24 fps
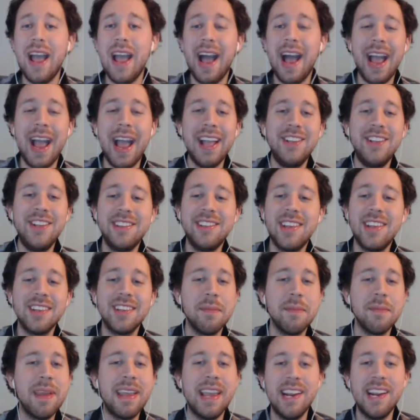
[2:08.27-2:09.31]
It just
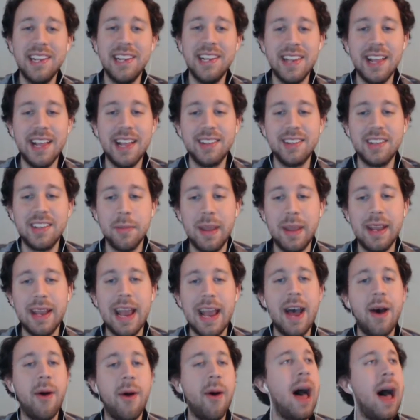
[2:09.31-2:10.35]
doesn't make any sense to me.
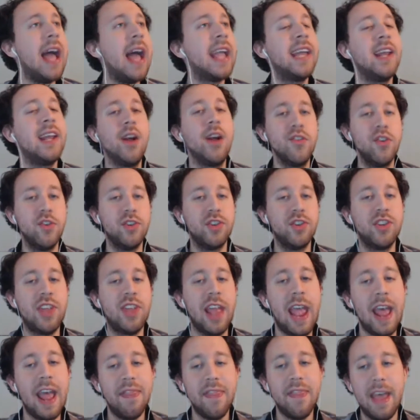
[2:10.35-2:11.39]
Now, I can
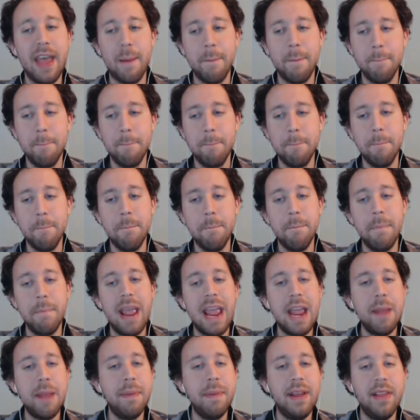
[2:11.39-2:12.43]
understand that
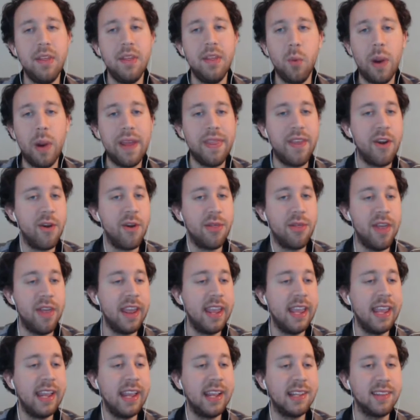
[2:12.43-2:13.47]
maybe the way they're
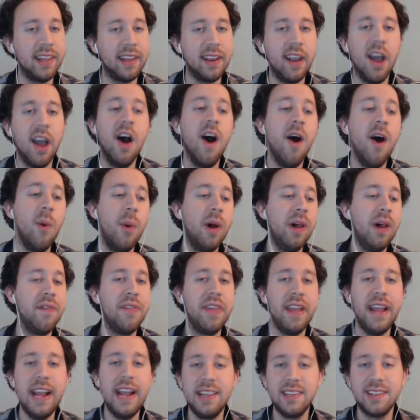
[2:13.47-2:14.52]
thinking, it's like, oh, well, if
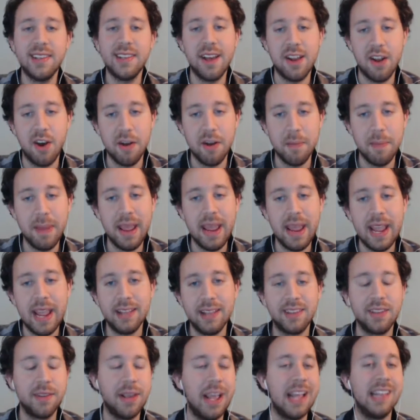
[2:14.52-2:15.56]
the heat's not on me,
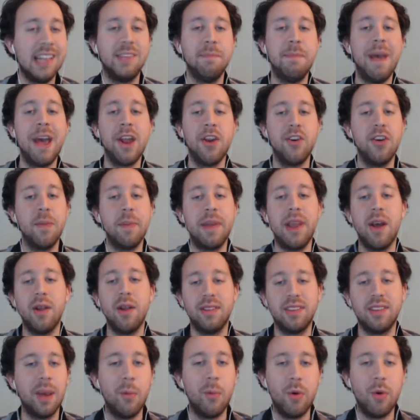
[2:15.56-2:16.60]
it's better to be on
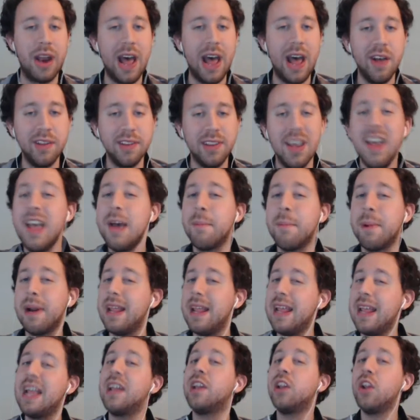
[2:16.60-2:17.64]
someone else. But
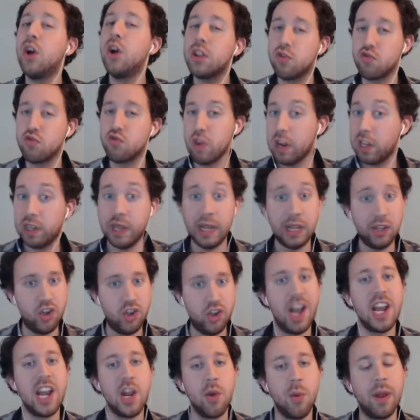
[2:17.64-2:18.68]
it looked really
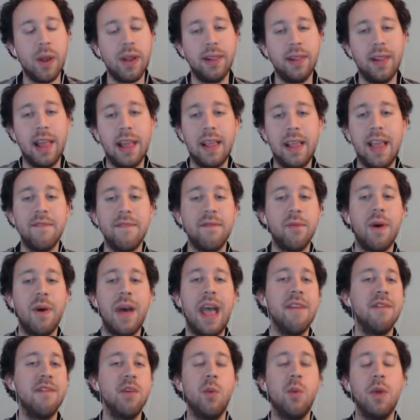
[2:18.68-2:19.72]
genuine, like
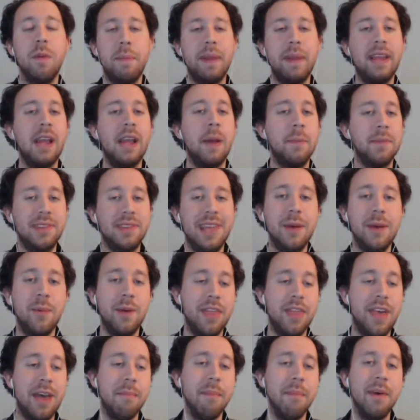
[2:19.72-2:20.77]
everyone being upset
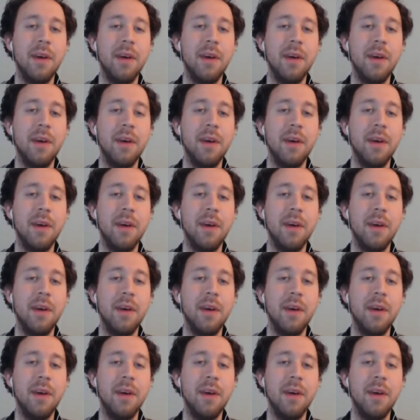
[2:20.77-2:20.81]
with him.